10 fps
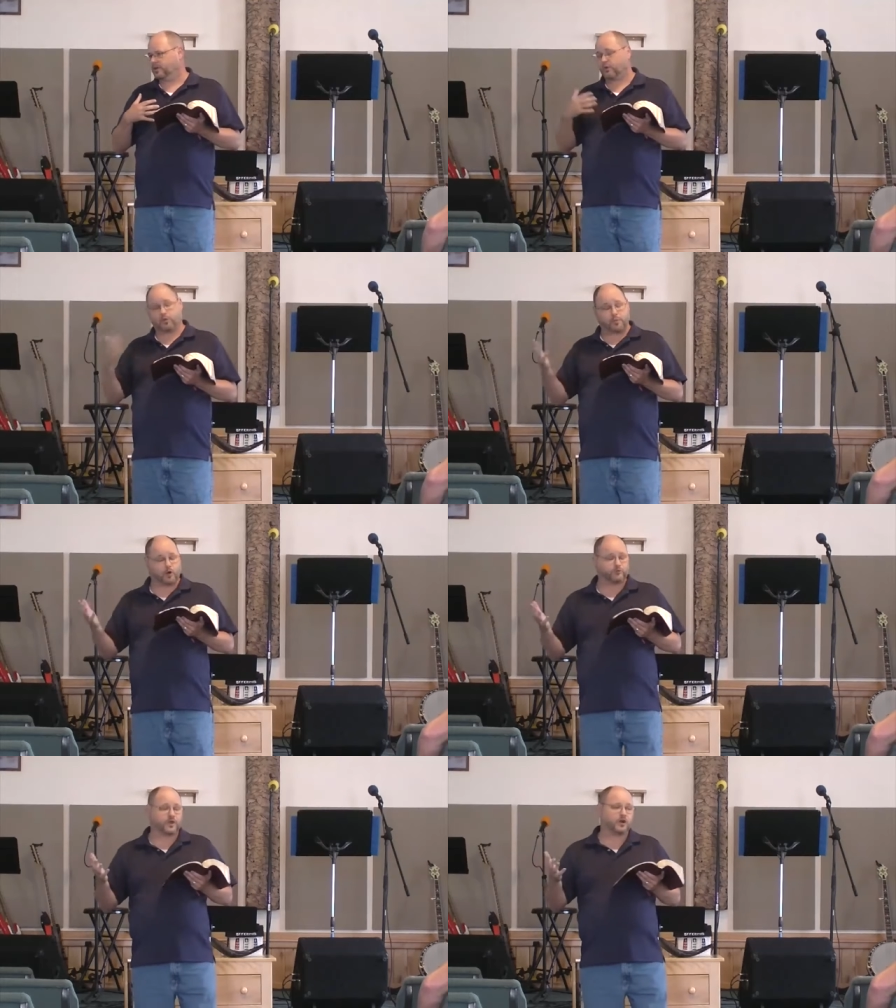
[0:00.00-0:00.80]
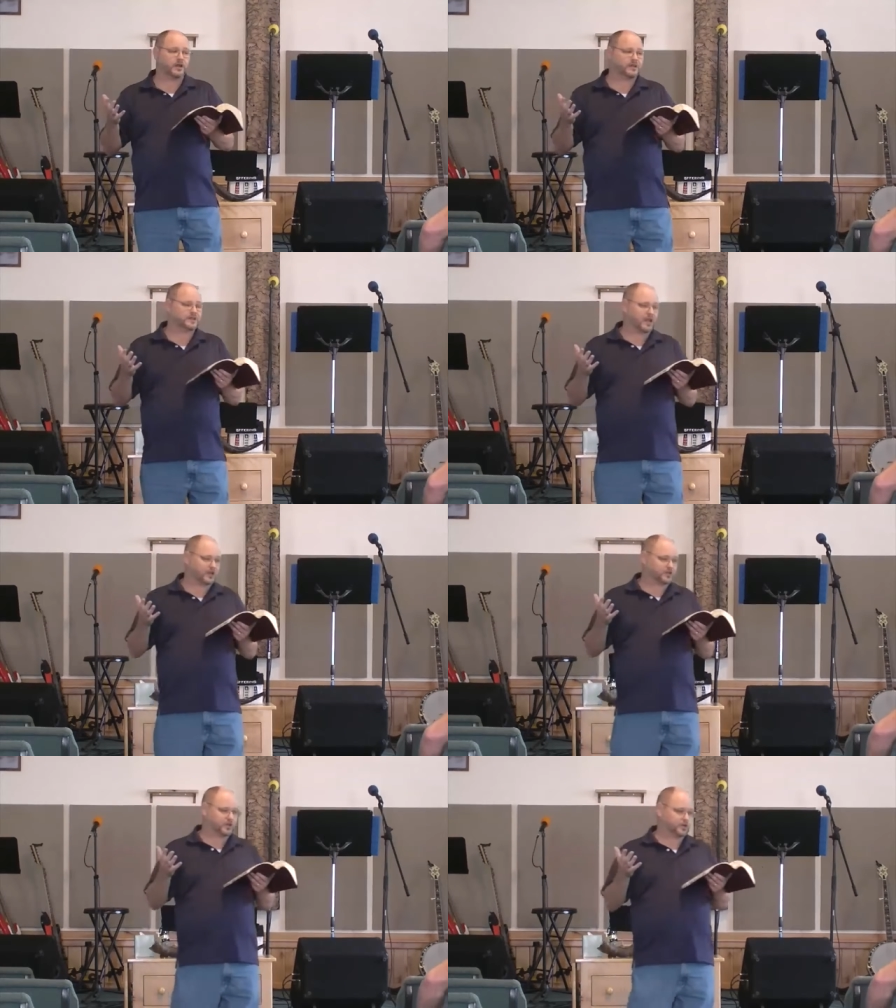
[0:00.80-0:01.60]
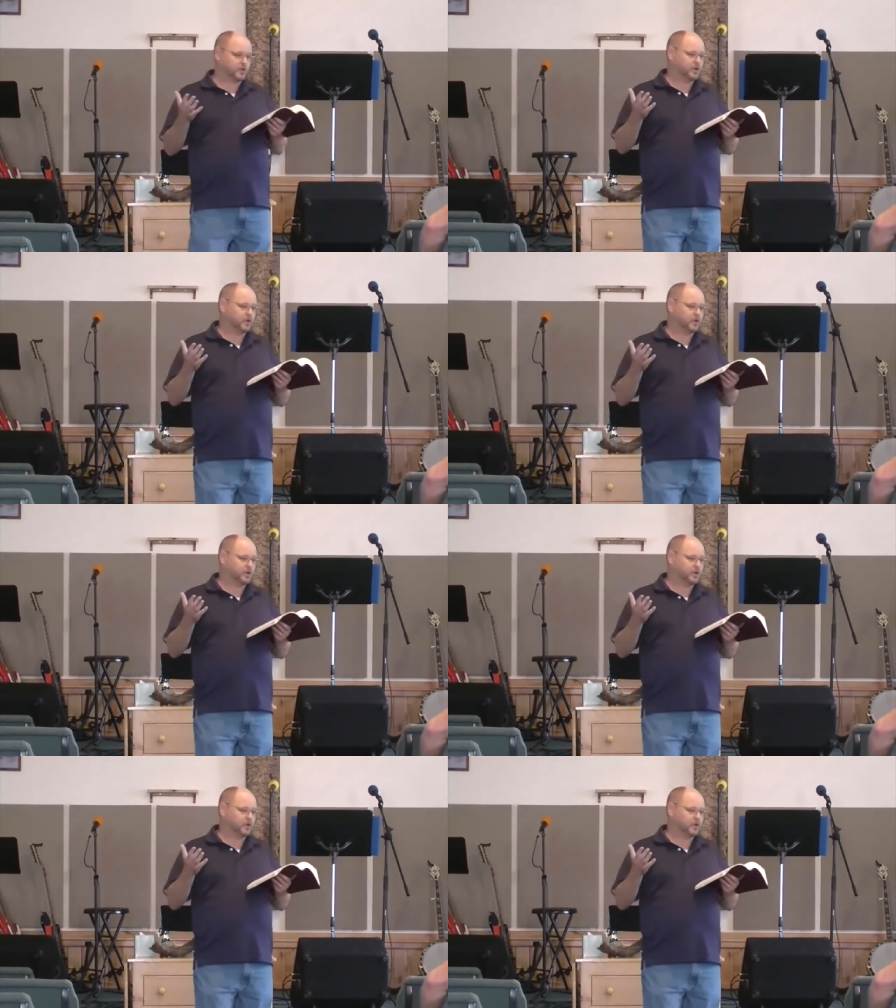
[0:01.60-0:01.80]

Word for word: They were both very intelligent,